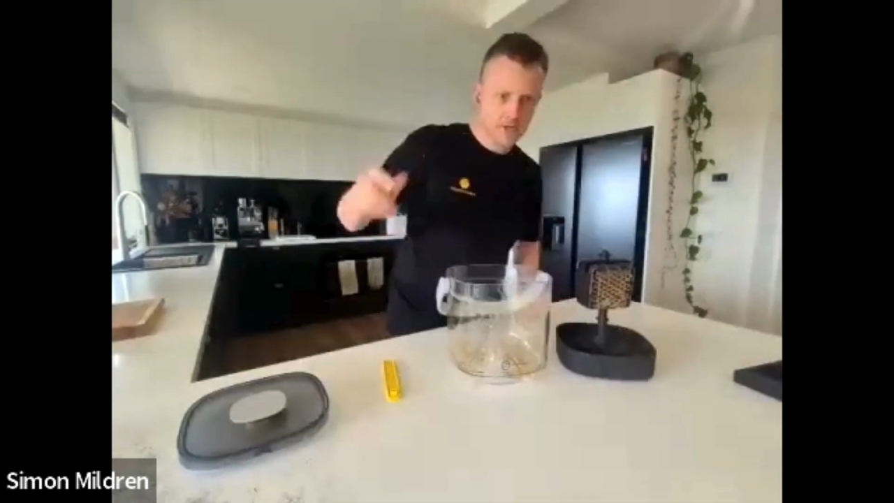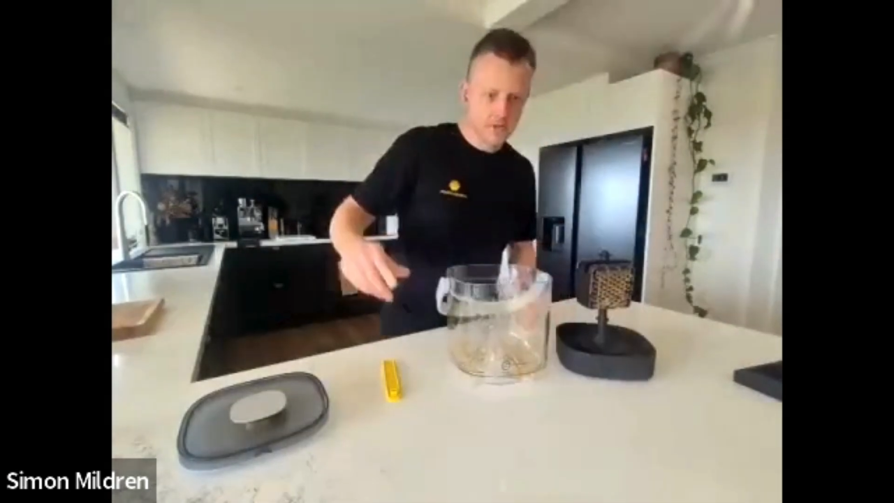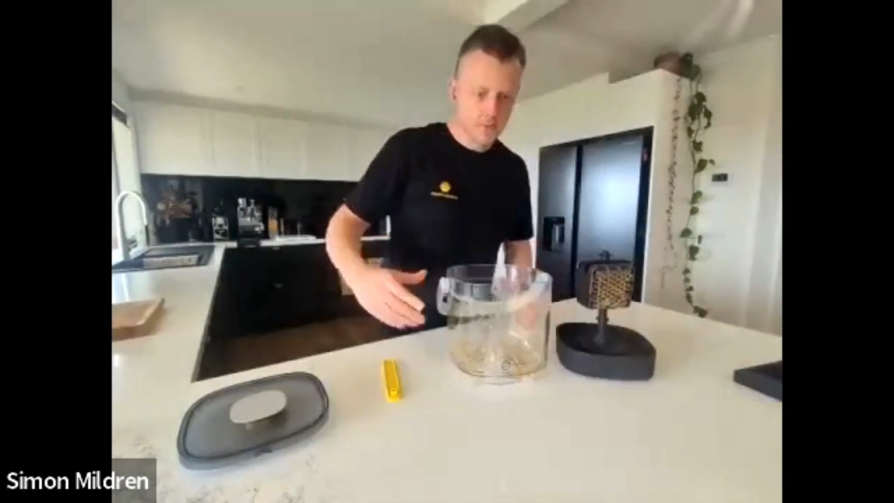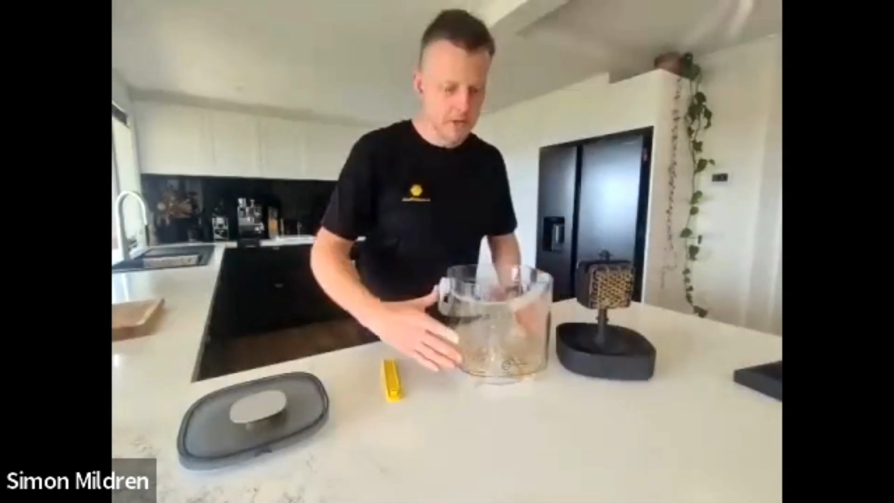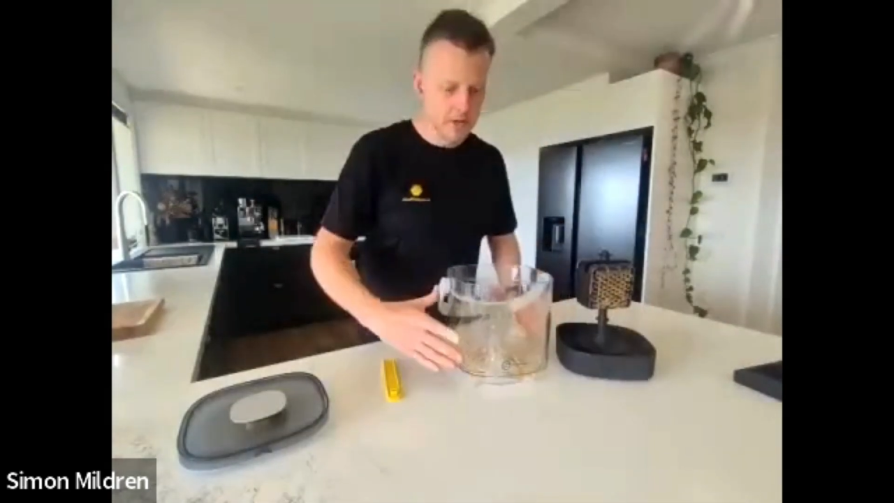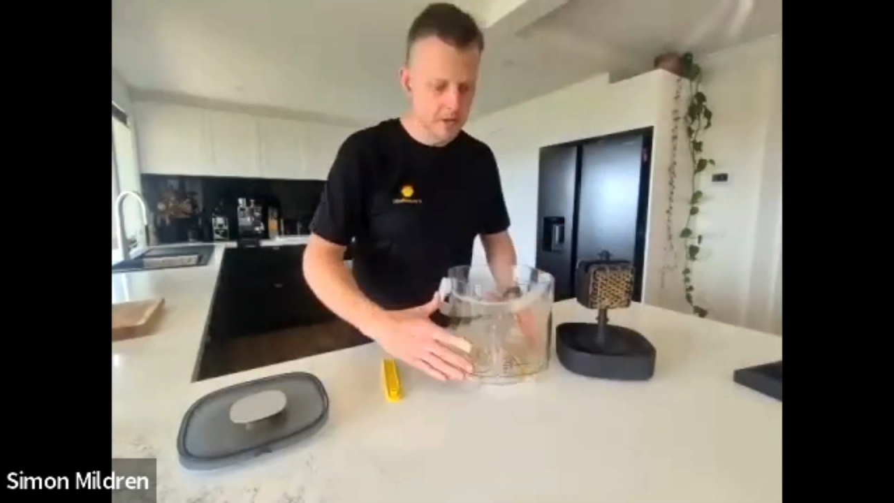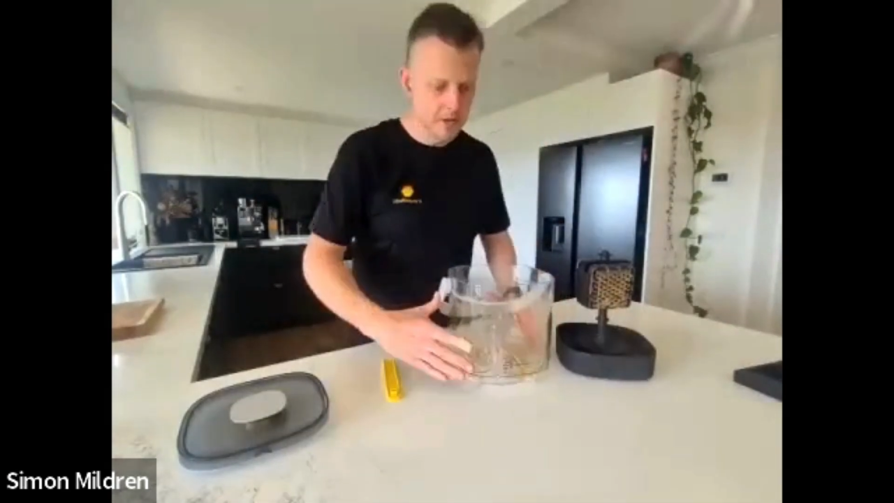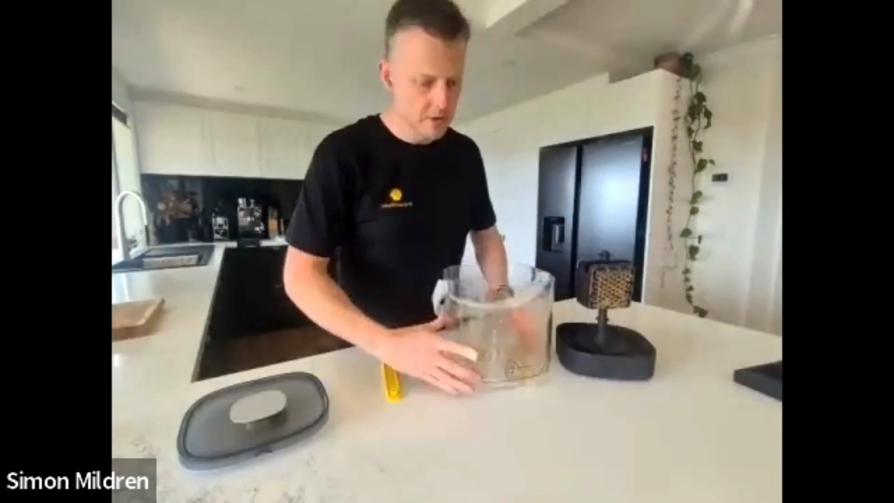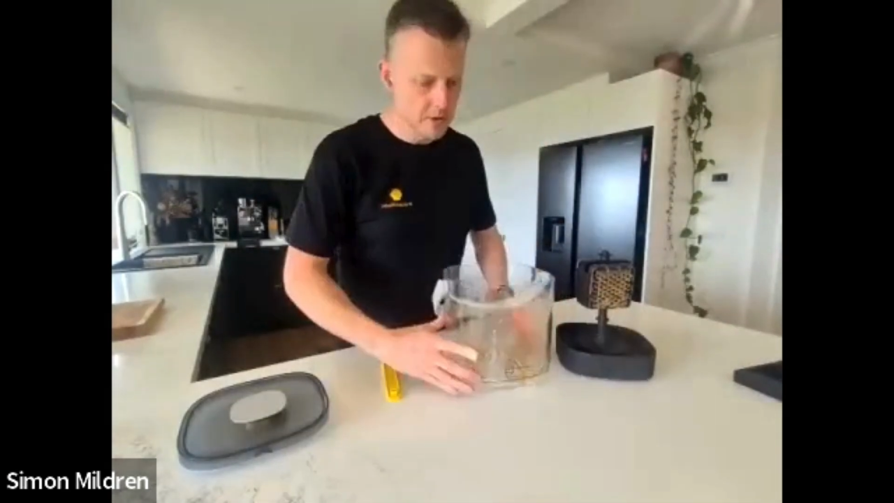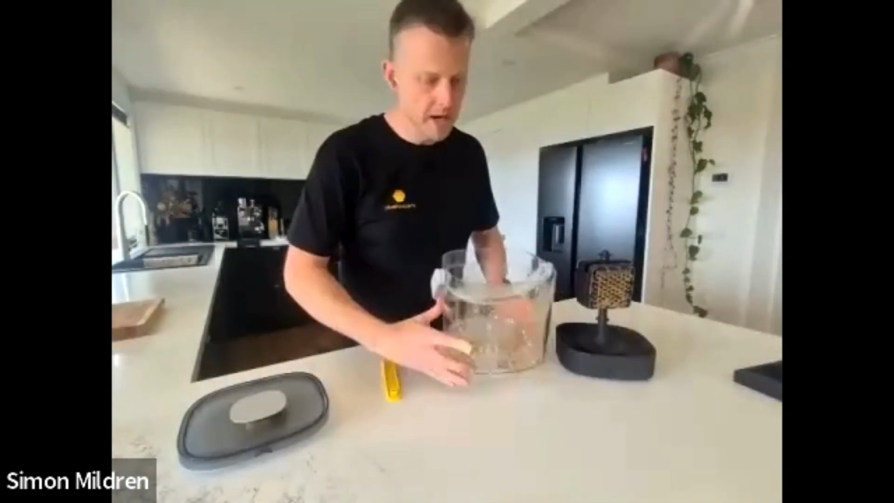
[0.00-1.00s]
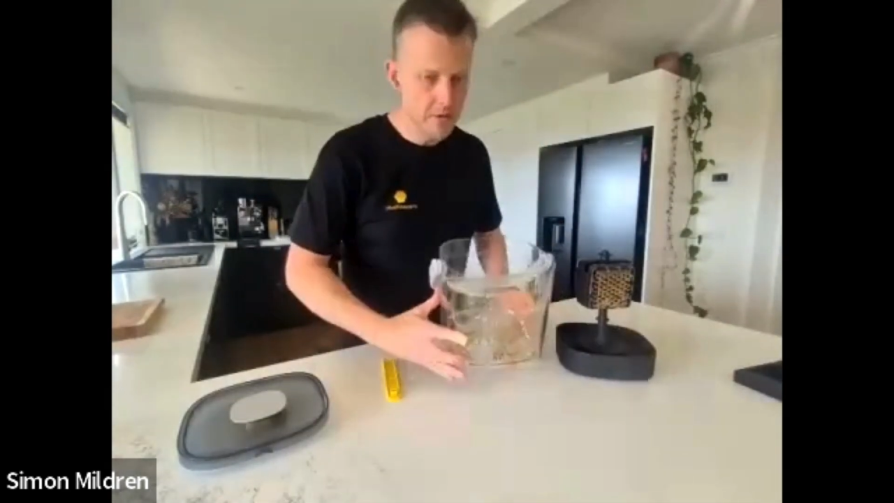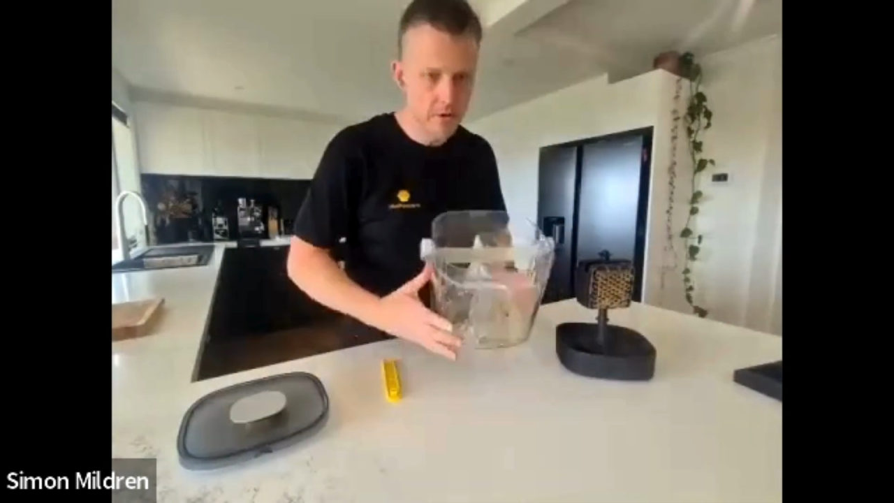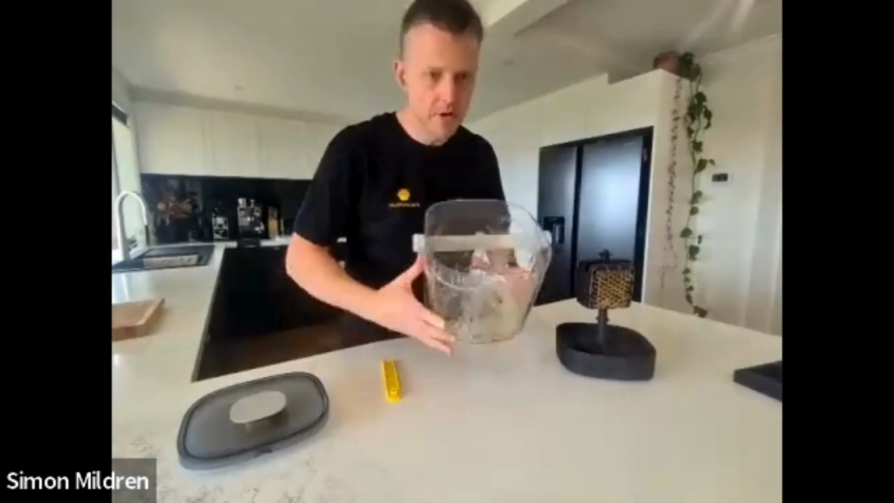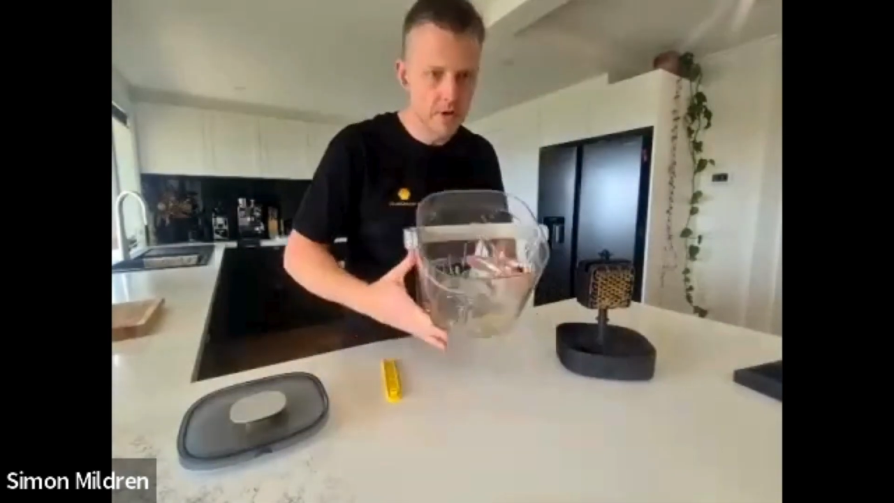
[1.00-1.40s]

easy way to go after it.